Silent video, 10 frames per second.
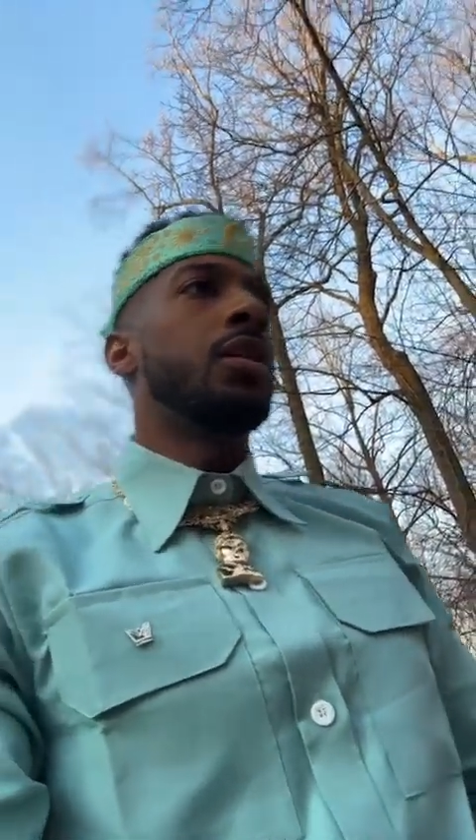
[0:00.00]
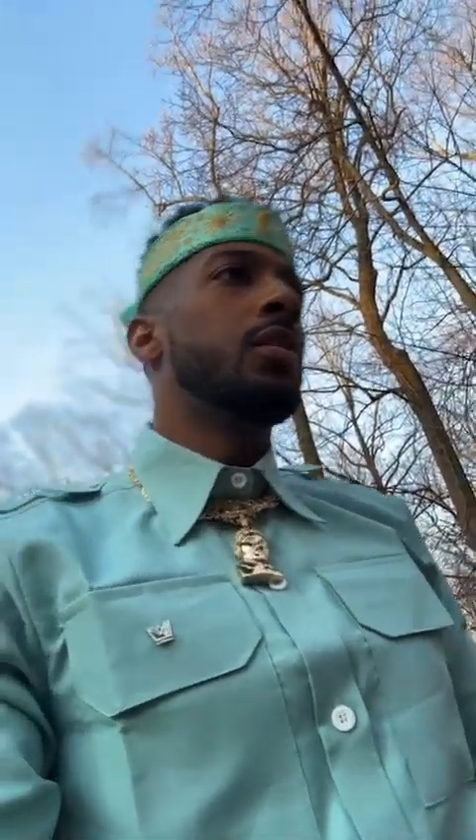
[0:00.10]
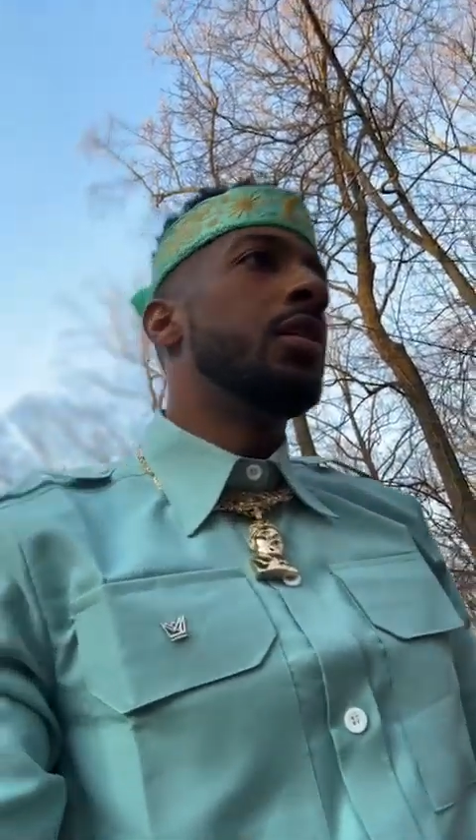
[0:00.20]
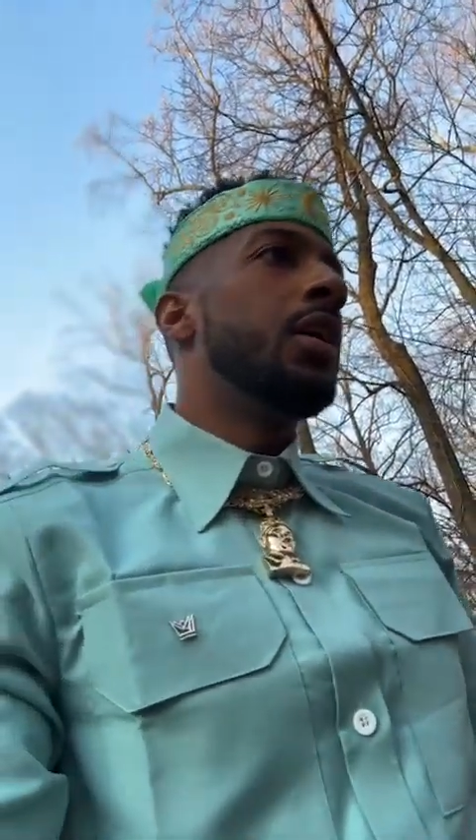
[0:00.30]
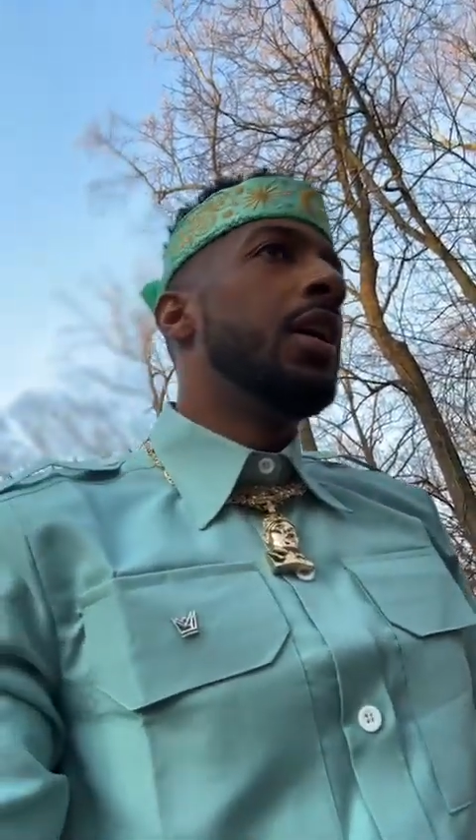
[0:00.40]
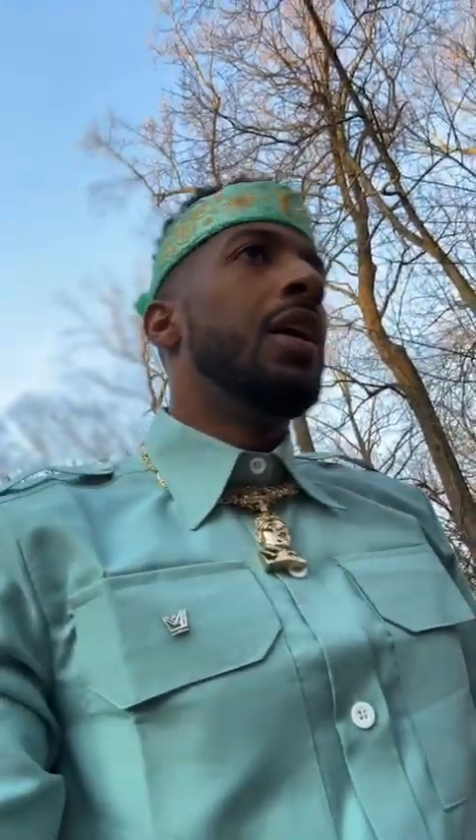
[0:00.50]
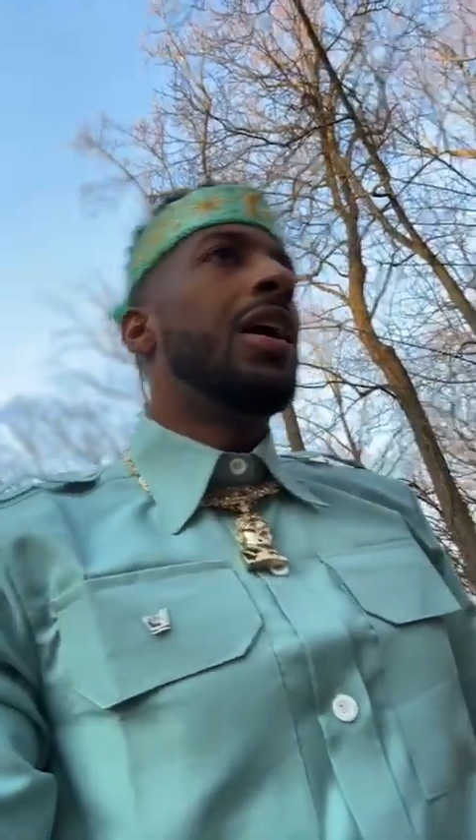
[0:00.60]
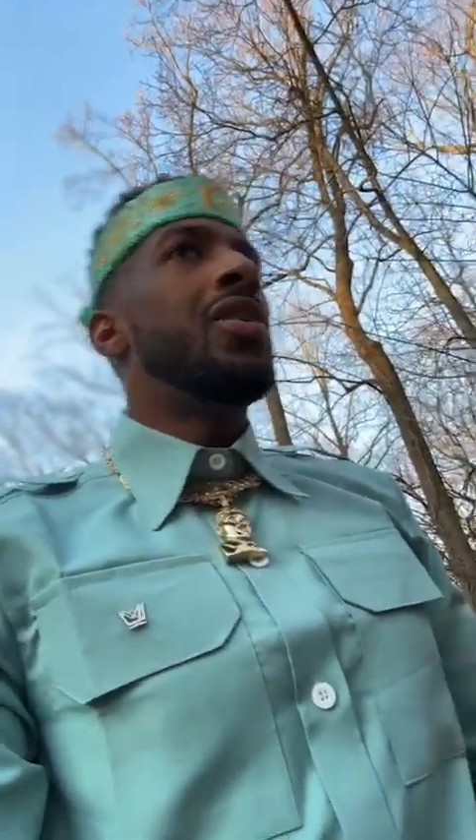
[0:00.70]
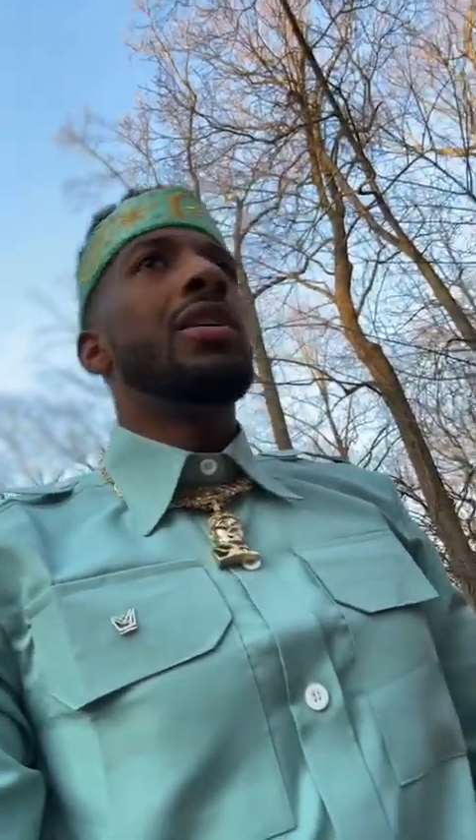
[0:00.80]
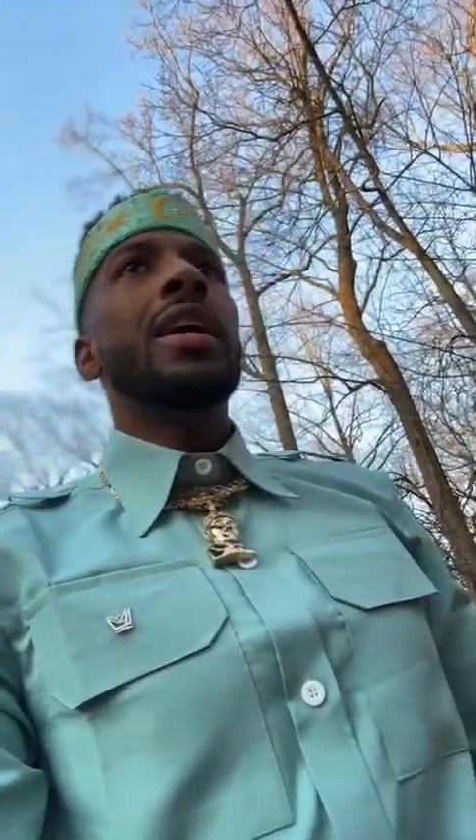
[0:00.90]
So
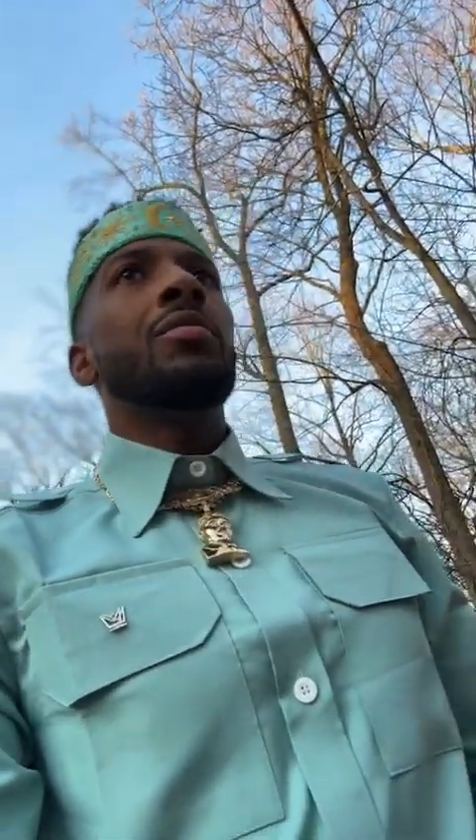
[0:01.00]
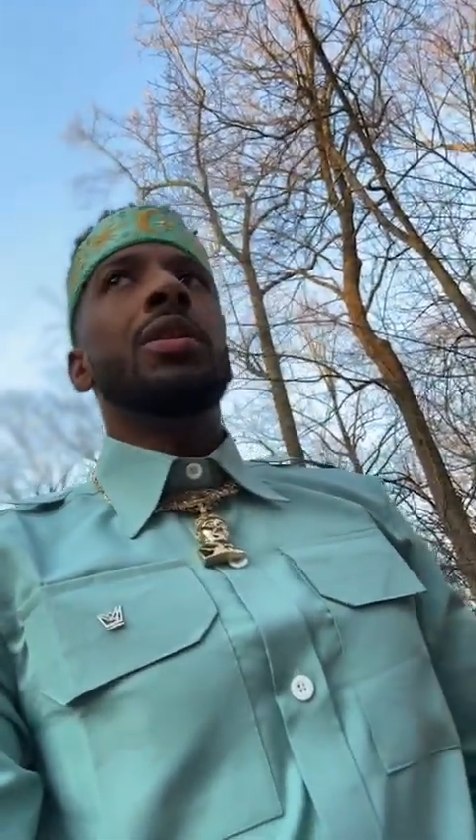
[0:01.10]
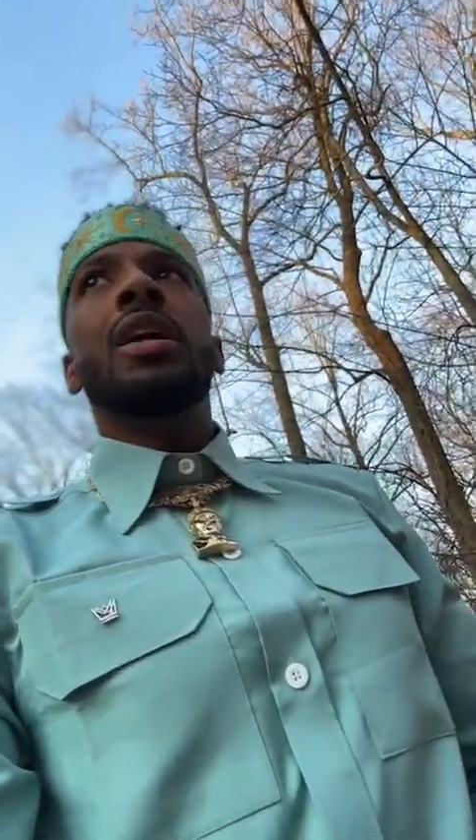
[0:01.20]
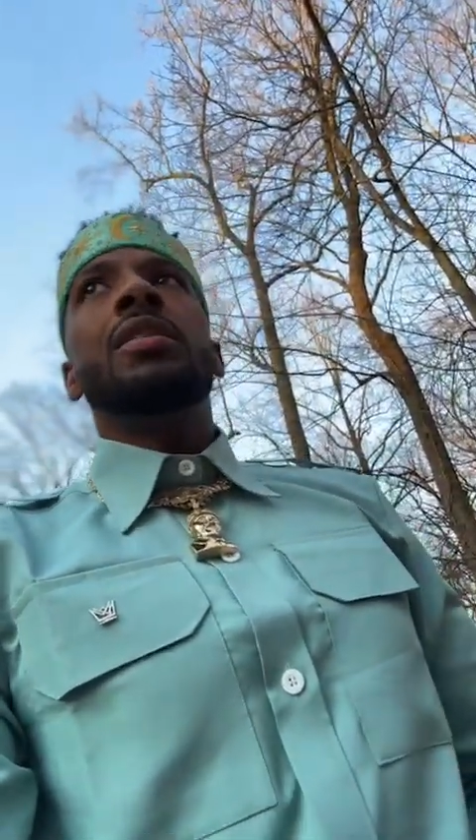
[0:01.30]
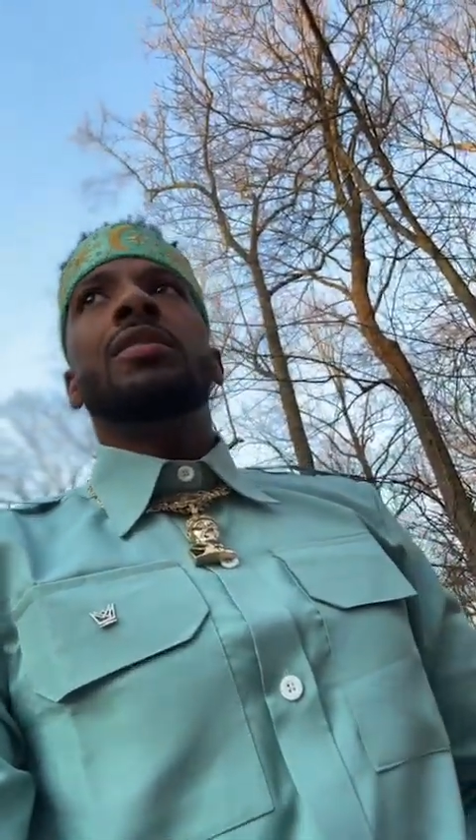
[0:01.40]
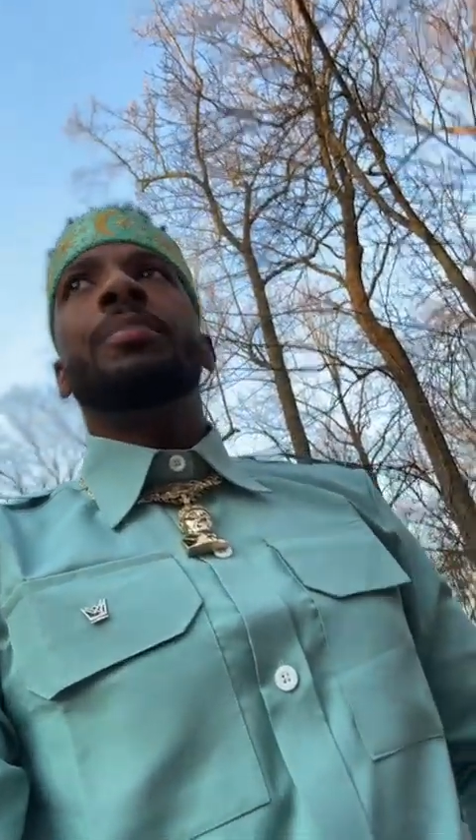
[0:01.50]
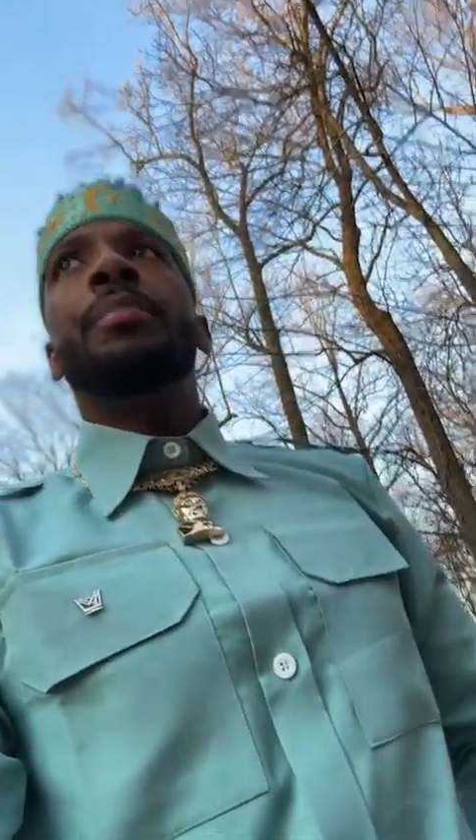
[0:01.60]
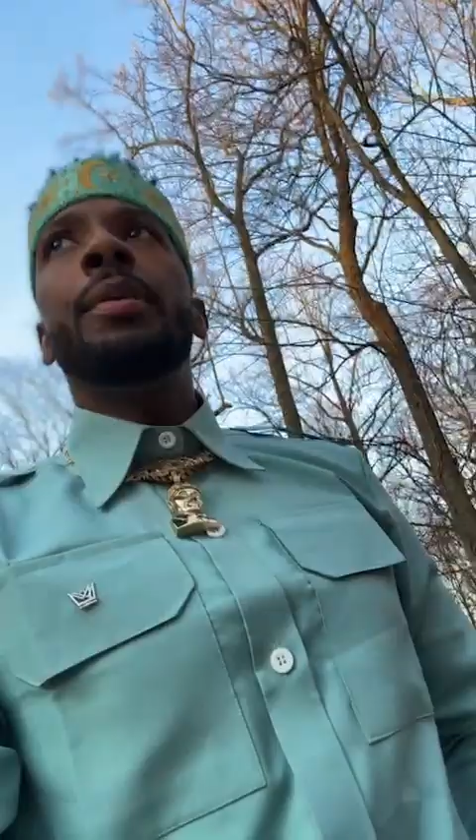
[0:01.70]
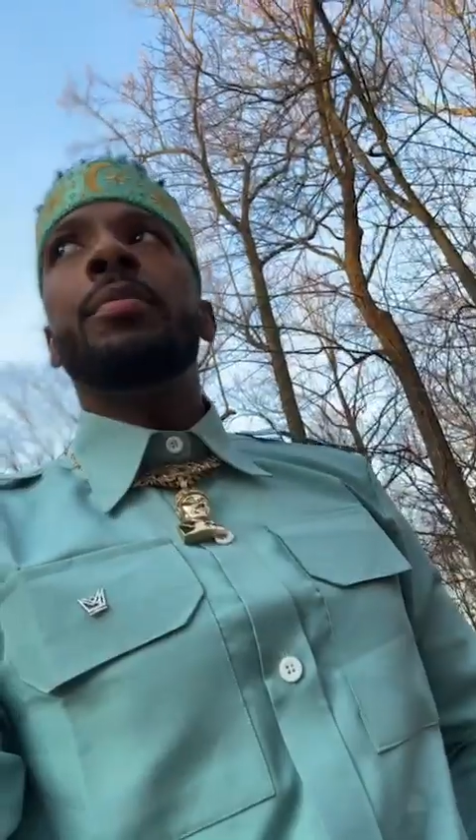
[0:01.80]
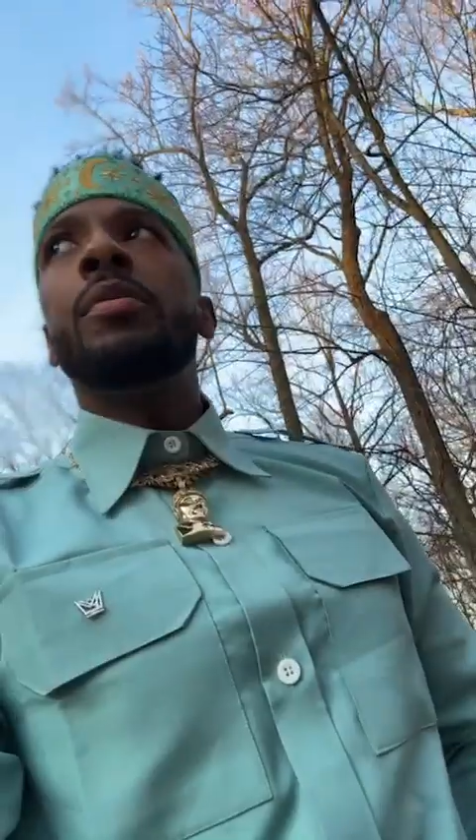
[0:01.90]
I don't like relating
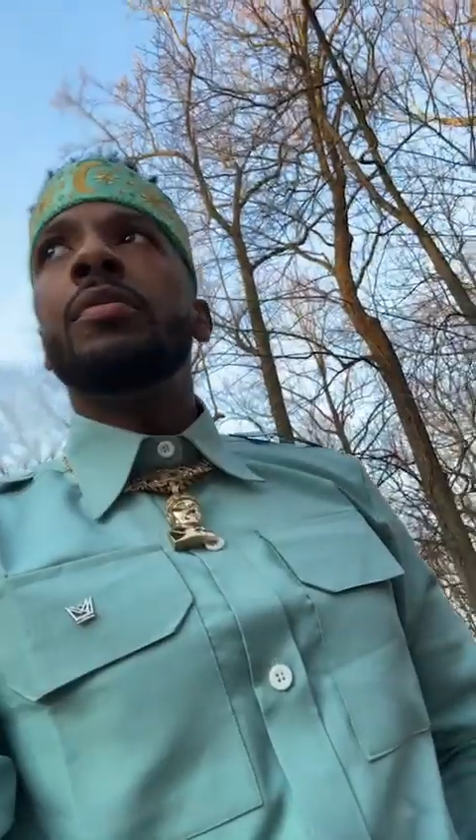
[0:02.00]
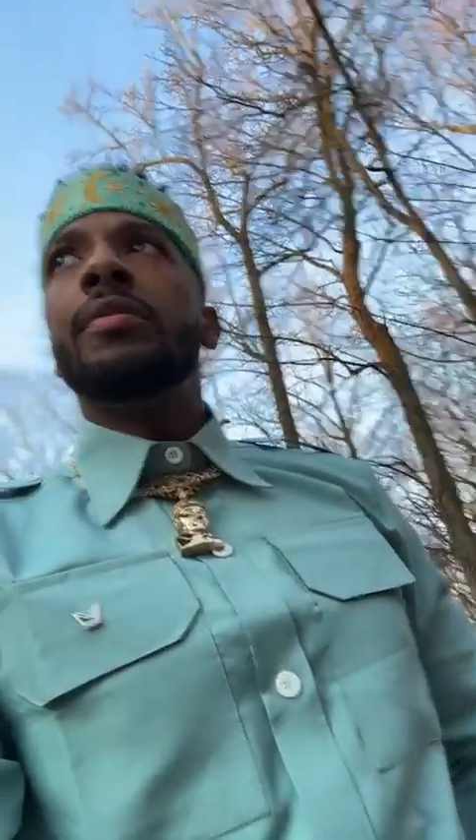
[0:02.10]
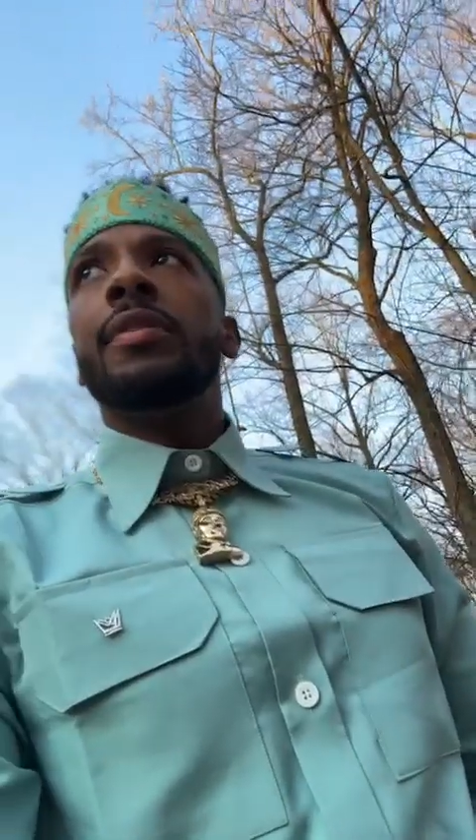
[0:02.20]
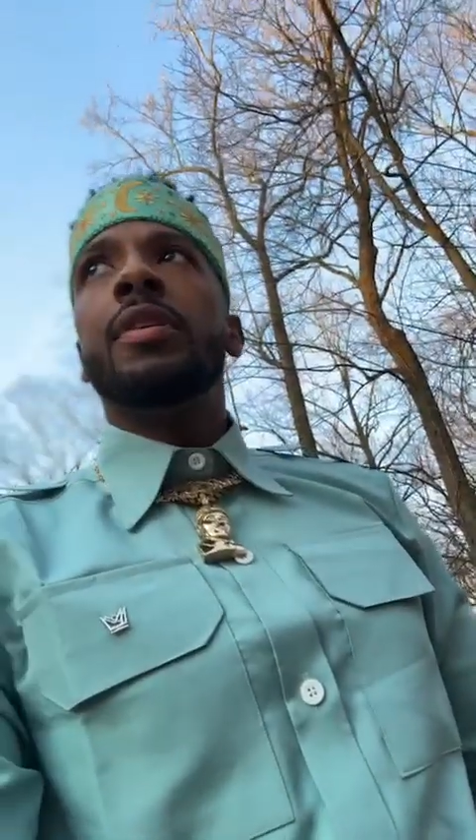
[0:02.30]
to people.